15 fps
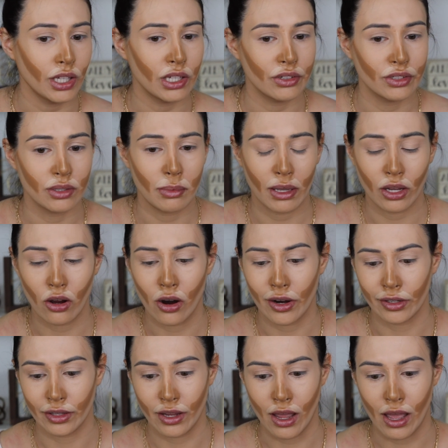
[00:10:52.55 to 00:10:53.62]
He was a big
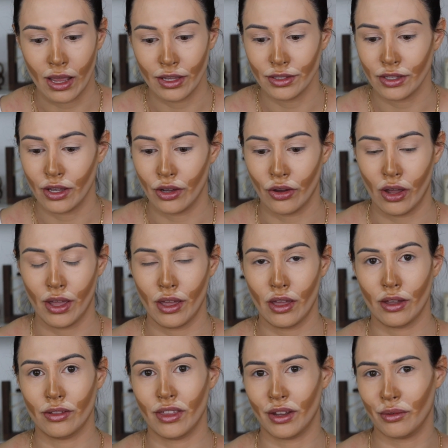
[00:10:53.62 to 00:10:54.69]
Harley guy, so I
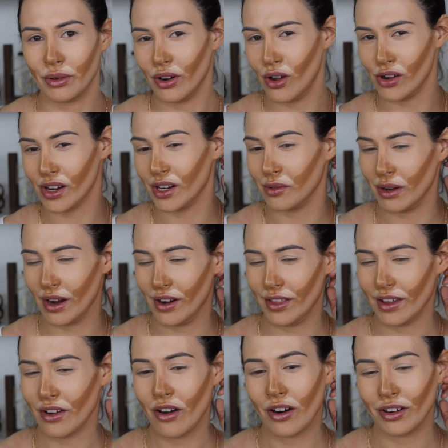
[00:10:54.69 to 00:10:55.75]
think we're all gonna wear
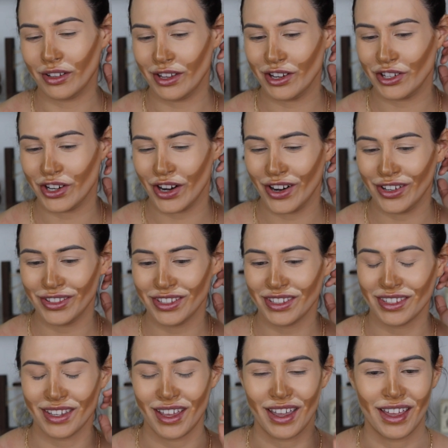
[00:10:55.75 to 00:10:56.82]
like Harley
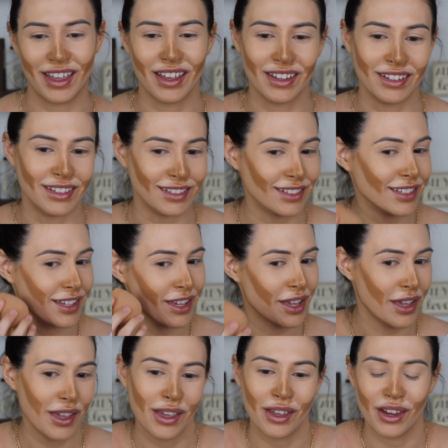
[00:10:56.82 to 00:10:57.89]
shirts and,
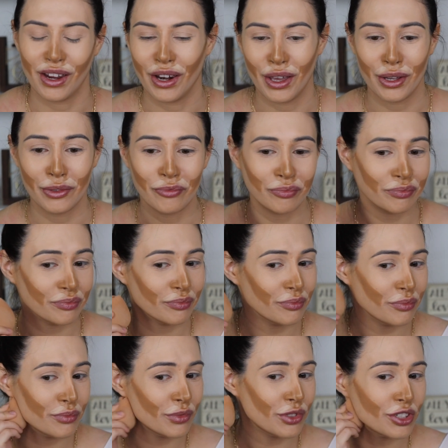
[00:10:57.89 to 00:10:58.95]
you know,
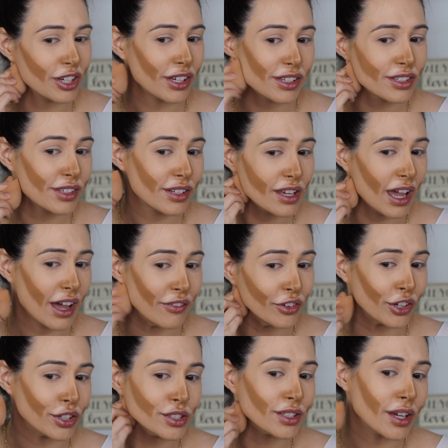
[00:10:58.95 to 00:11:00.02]
just have
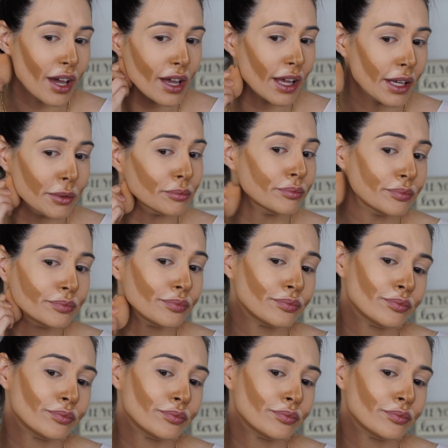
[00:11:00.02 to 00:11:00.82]
a good time.